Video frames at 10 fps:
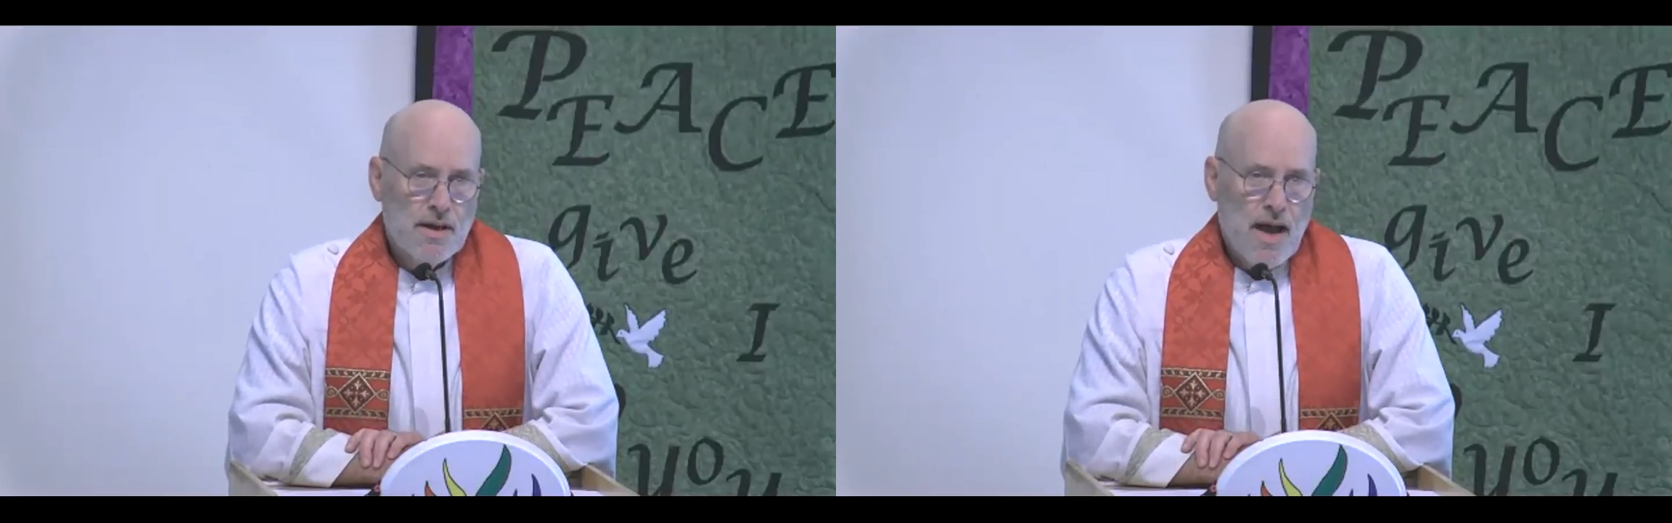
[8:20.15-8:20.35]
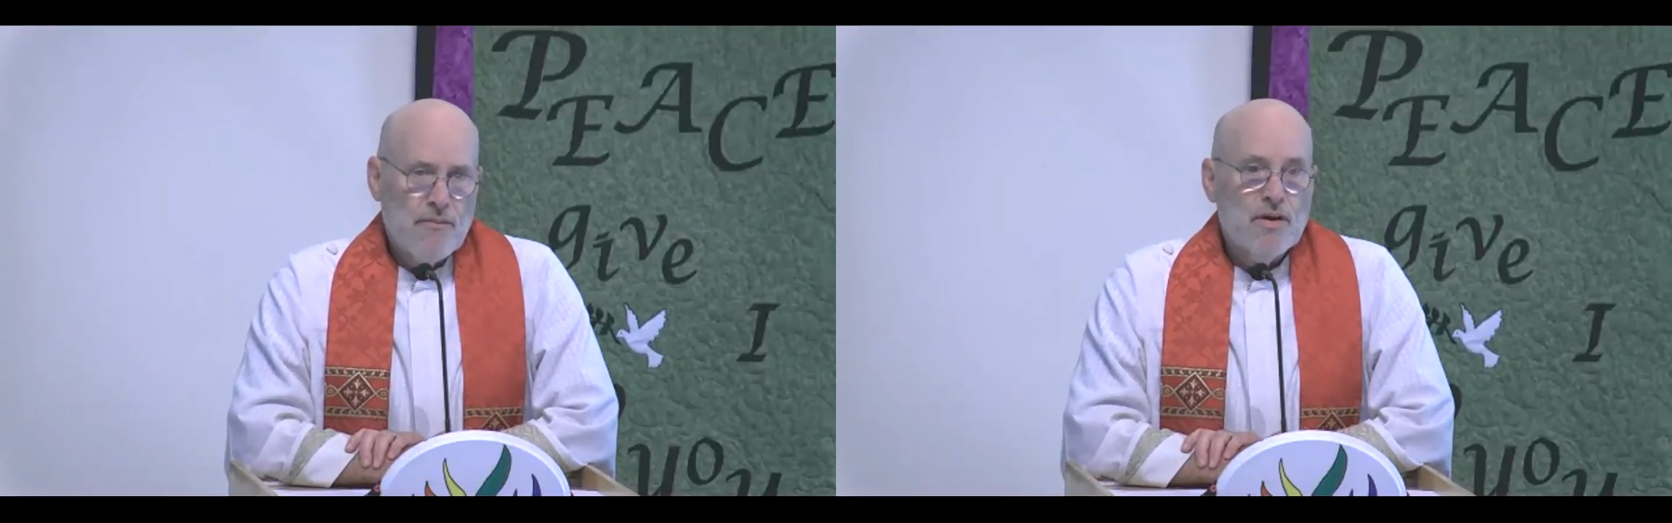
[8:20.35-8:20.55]

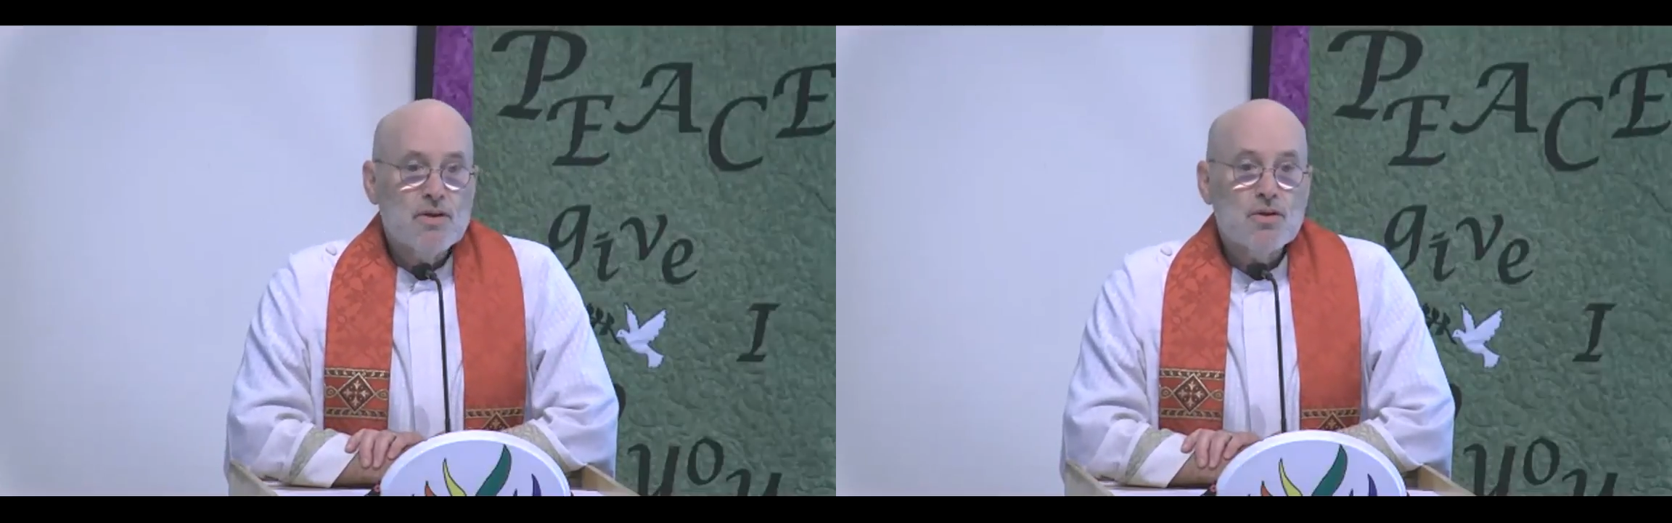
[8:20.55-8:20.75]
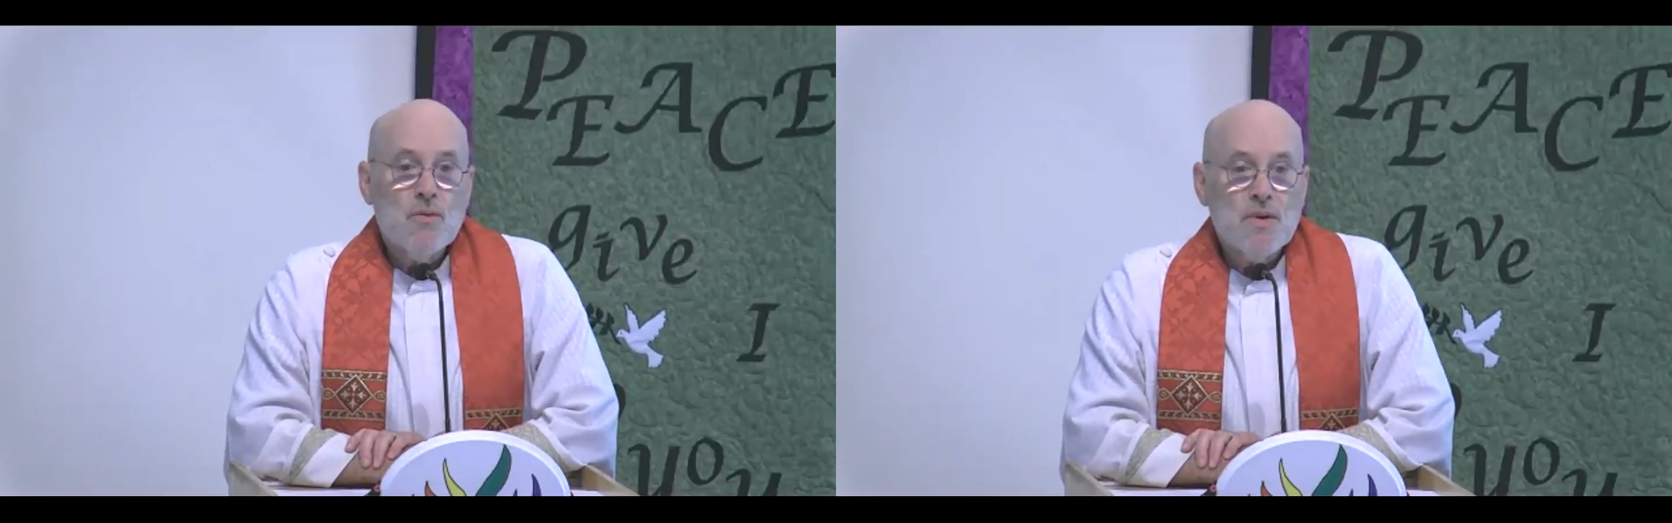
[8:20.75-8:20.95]
having
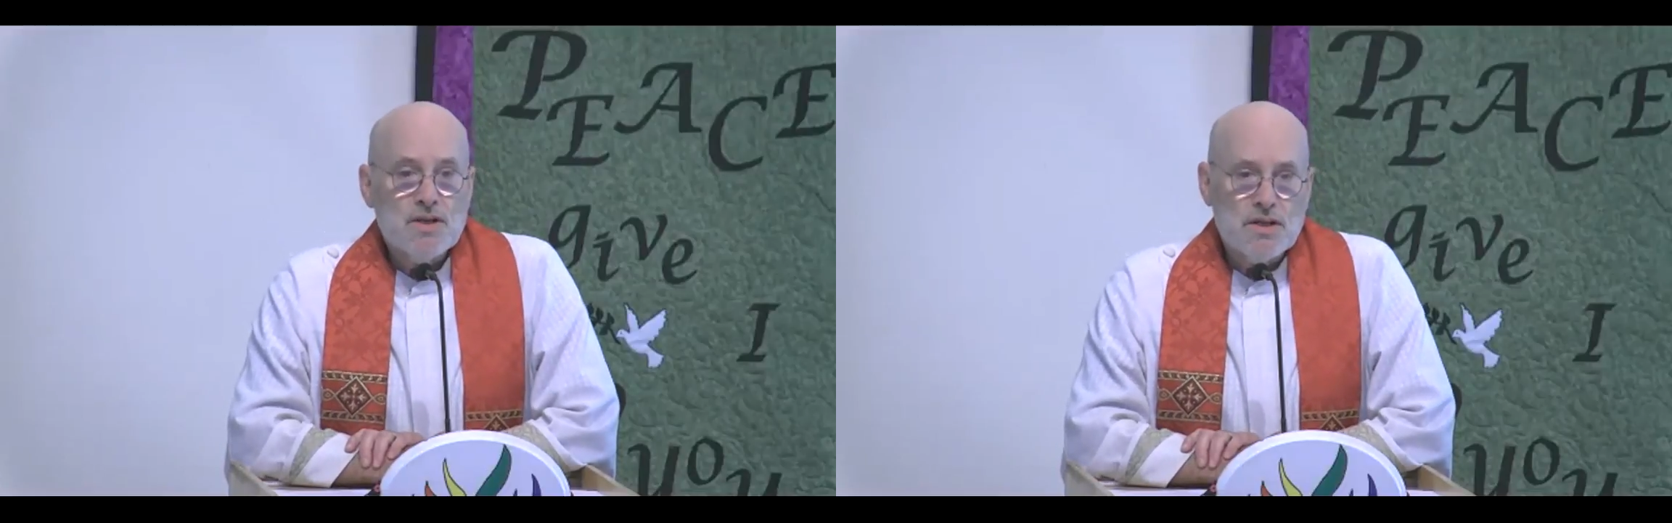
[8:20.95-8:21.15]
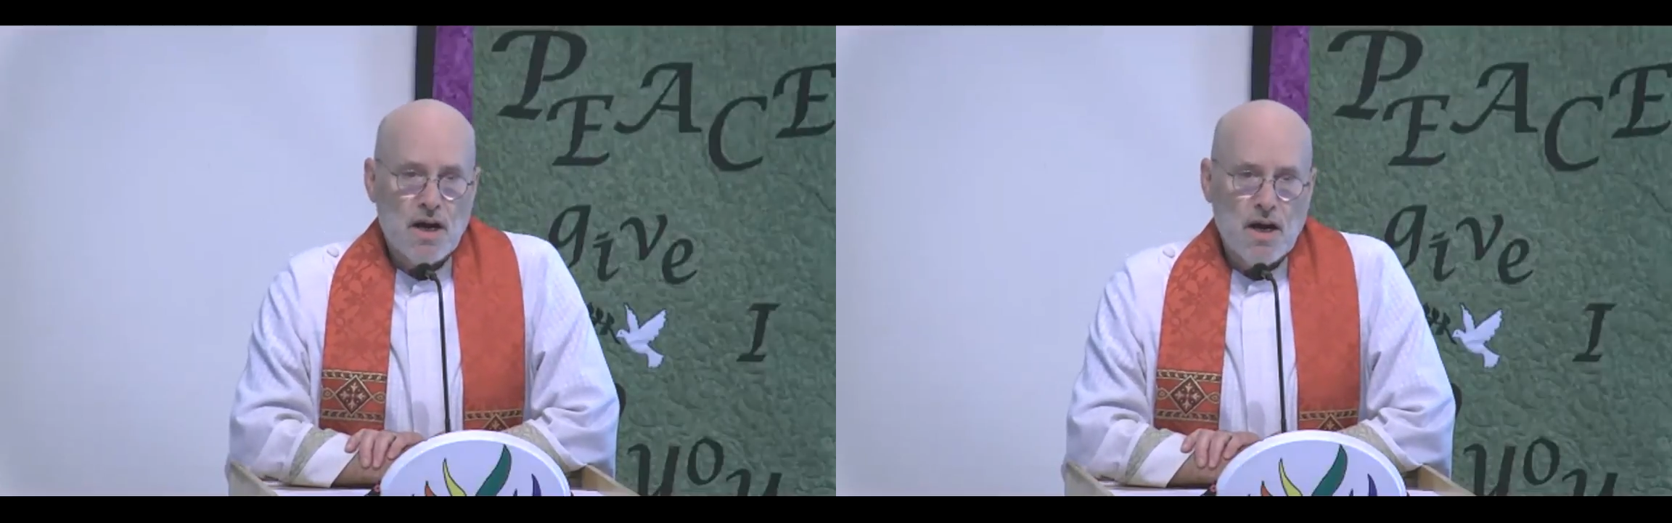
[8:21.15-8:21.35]
so
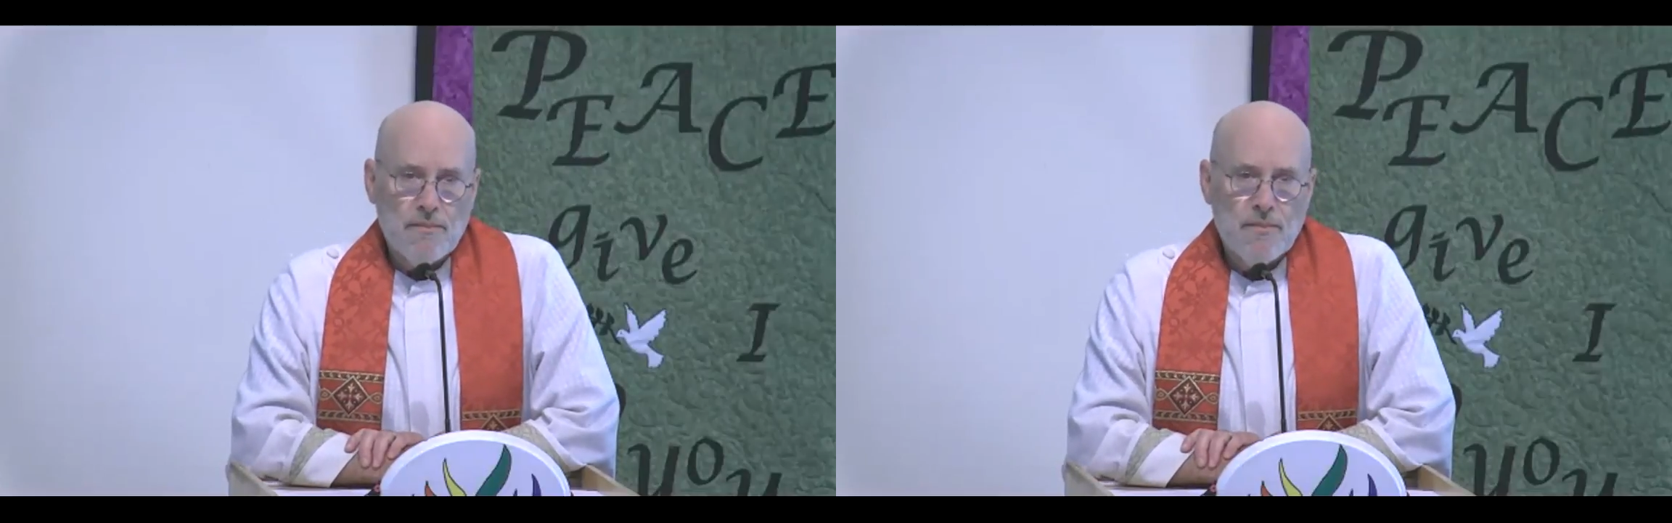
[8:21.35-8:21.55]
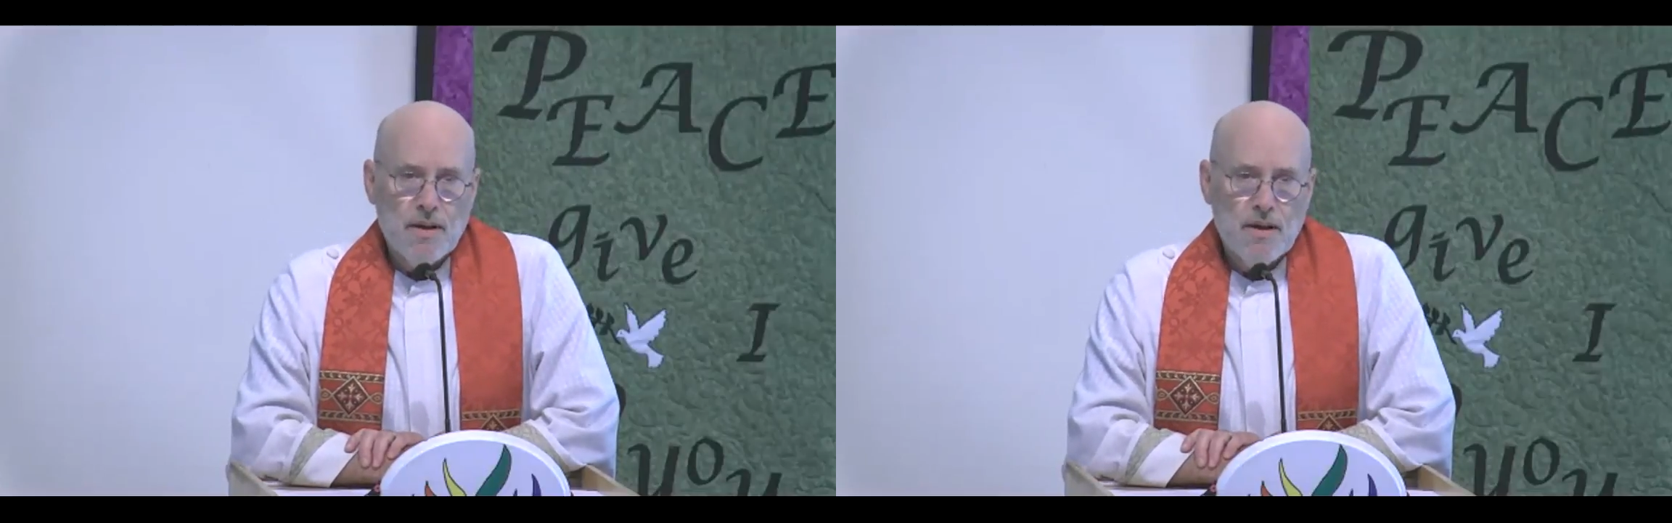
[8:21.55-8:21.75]
much time